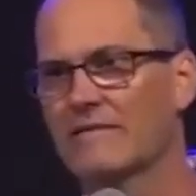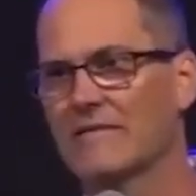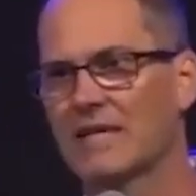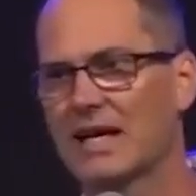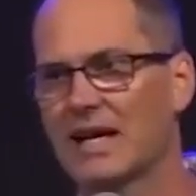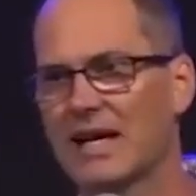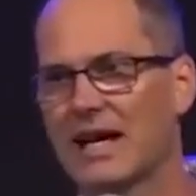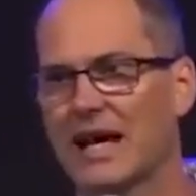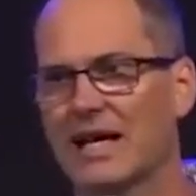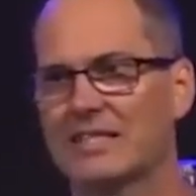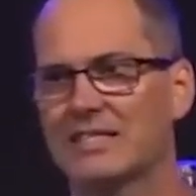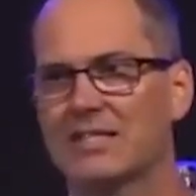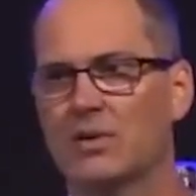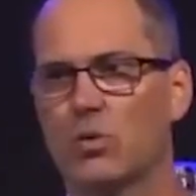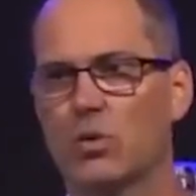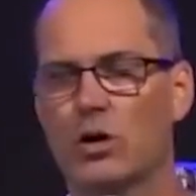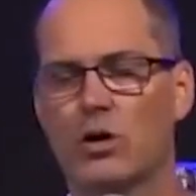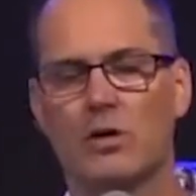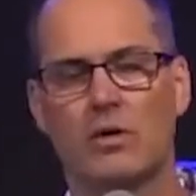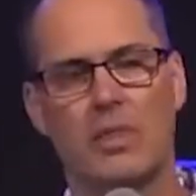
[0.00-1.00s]
And I said,
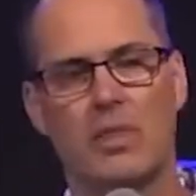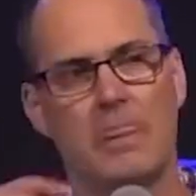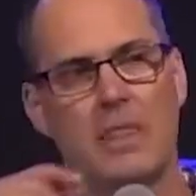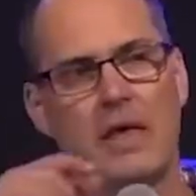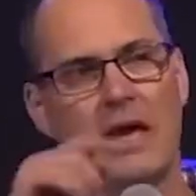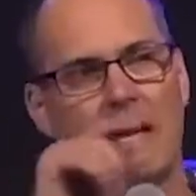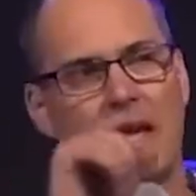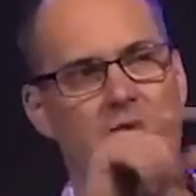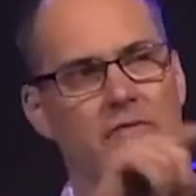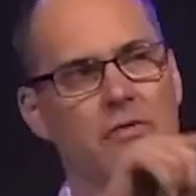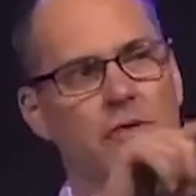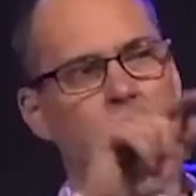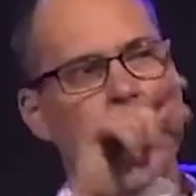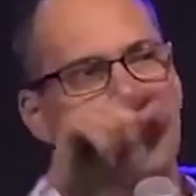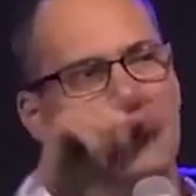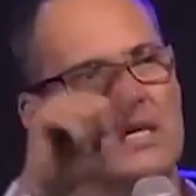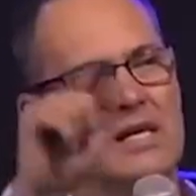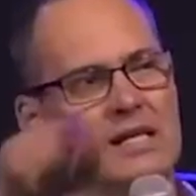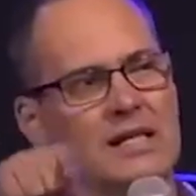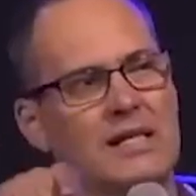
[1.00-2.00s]
well, if you go
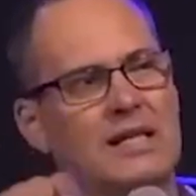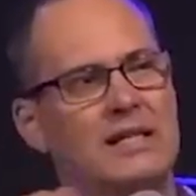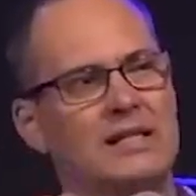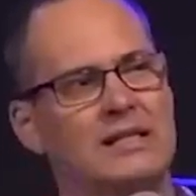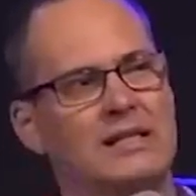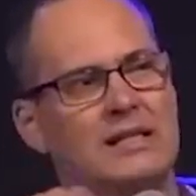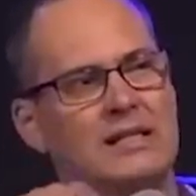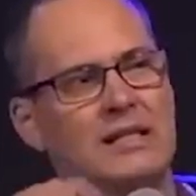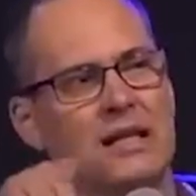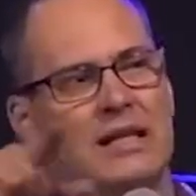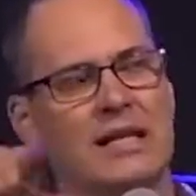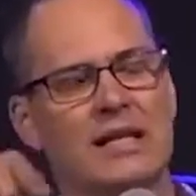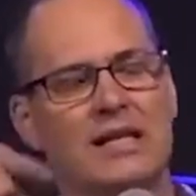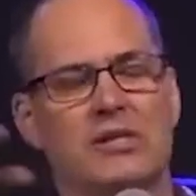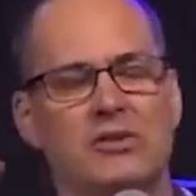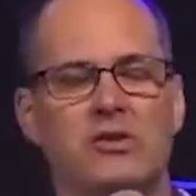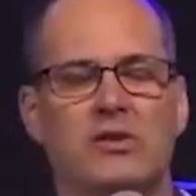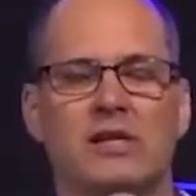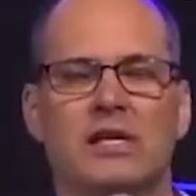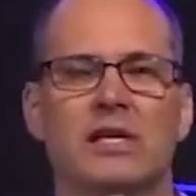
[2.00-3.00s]
click the link
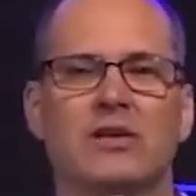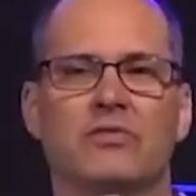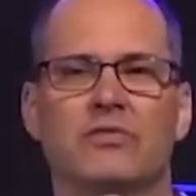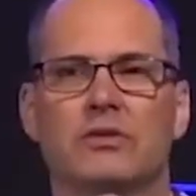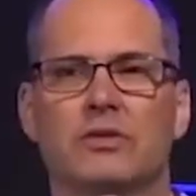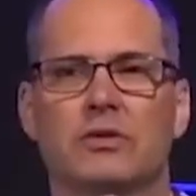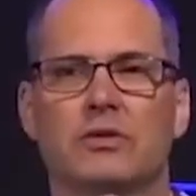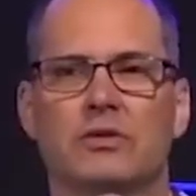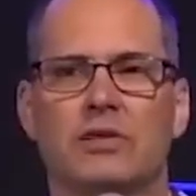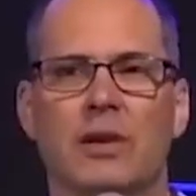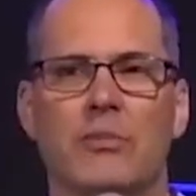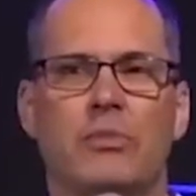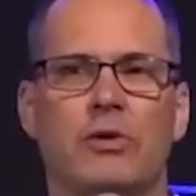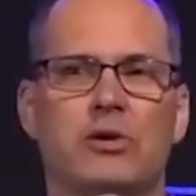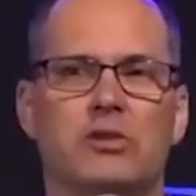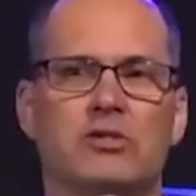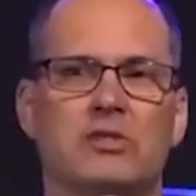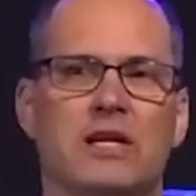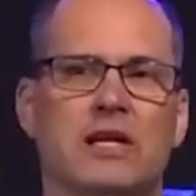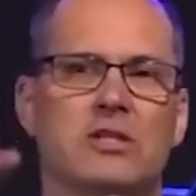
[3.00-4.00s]
you give to, that
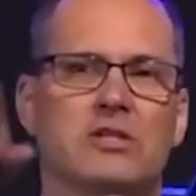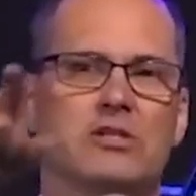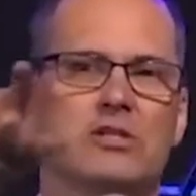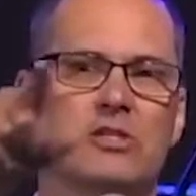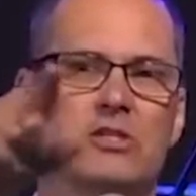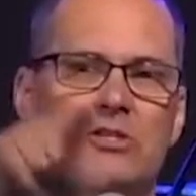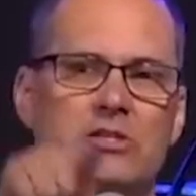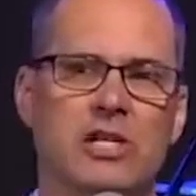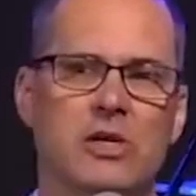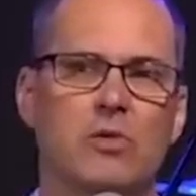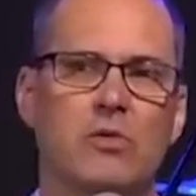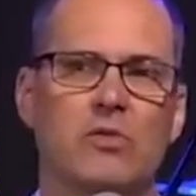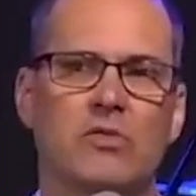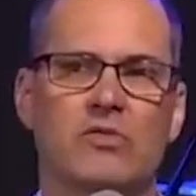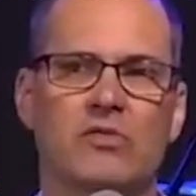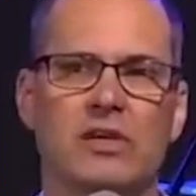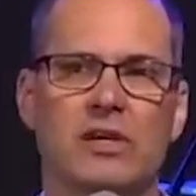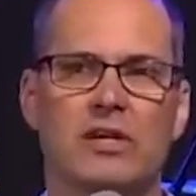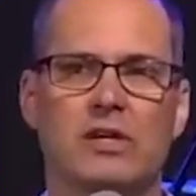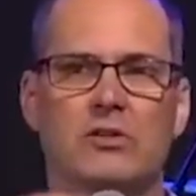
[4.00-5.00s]
person has zero
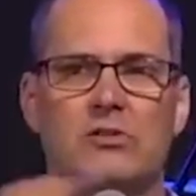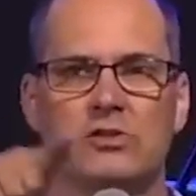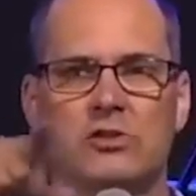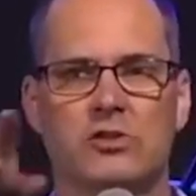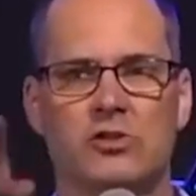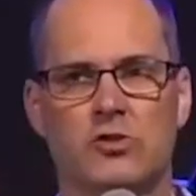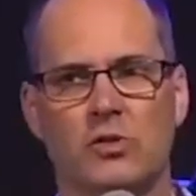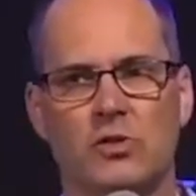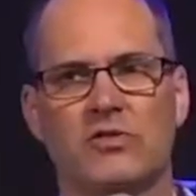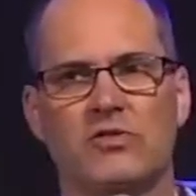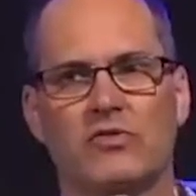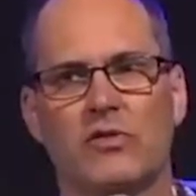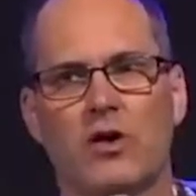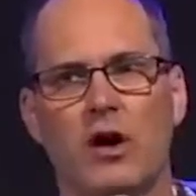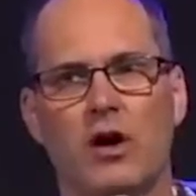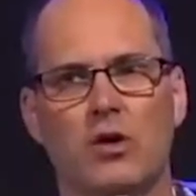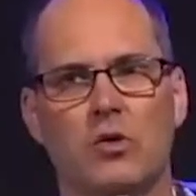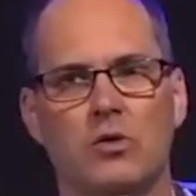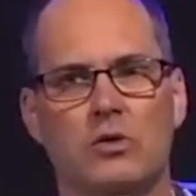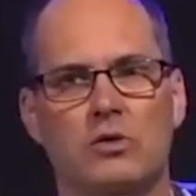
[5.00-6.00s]
videos and three
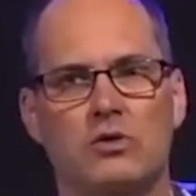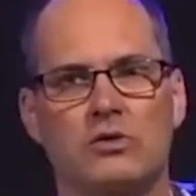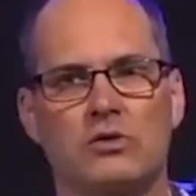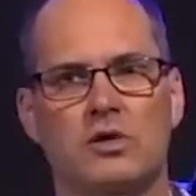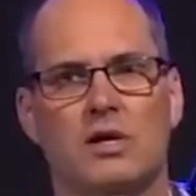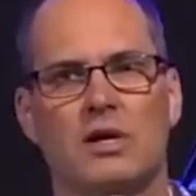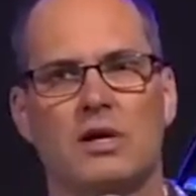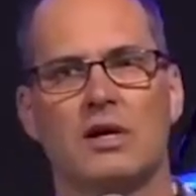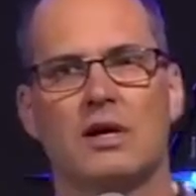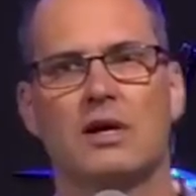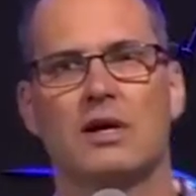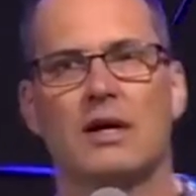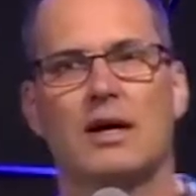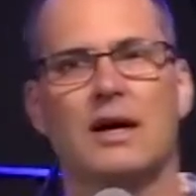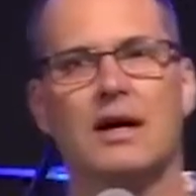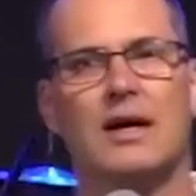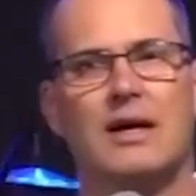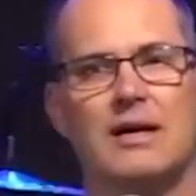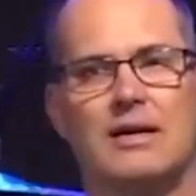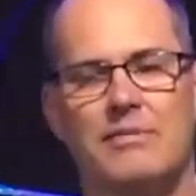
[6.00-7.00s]
followers.
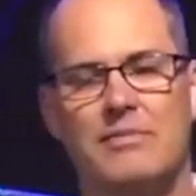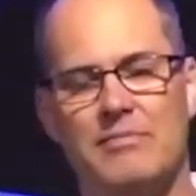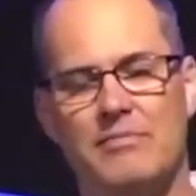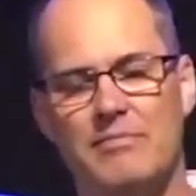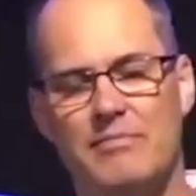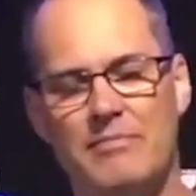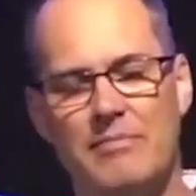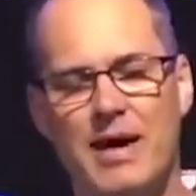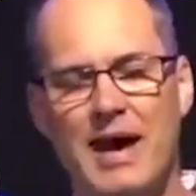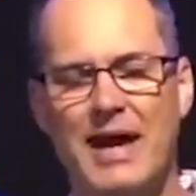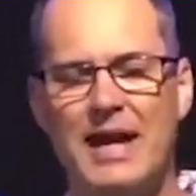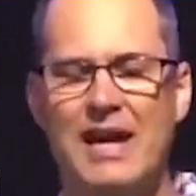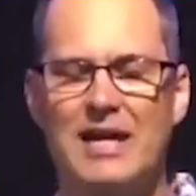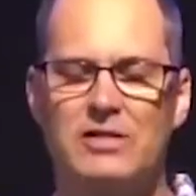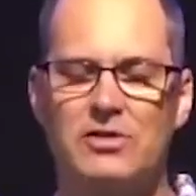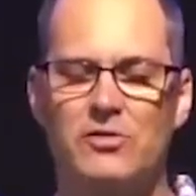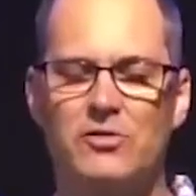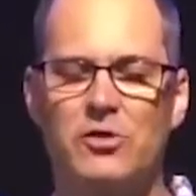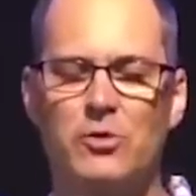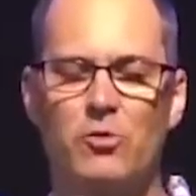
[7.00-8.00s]
Mine has a
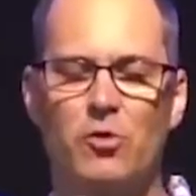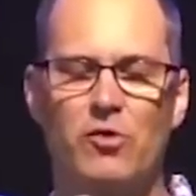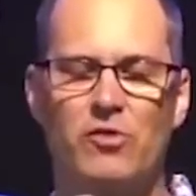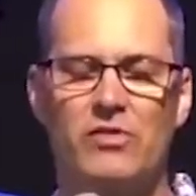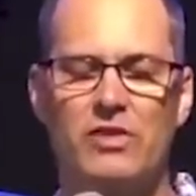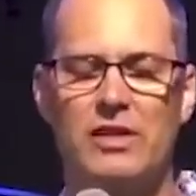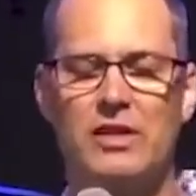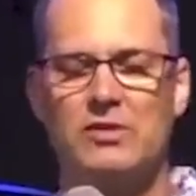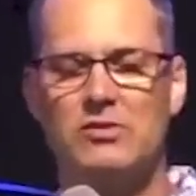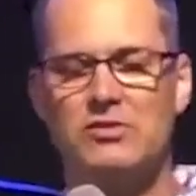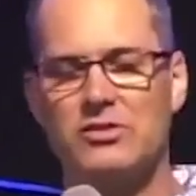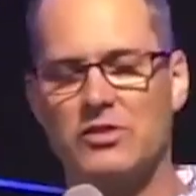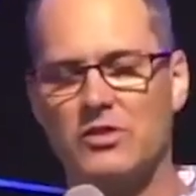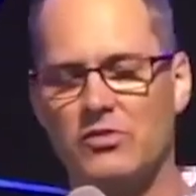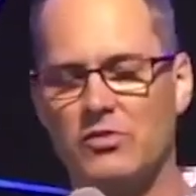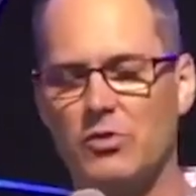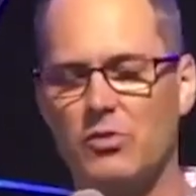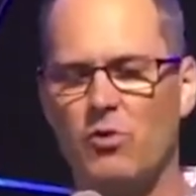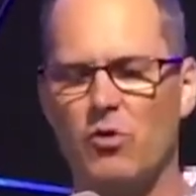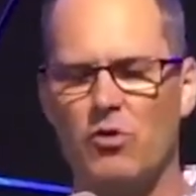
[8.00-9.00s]
few more videos and a
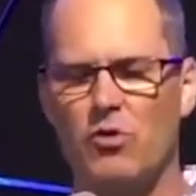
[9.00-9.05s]
few more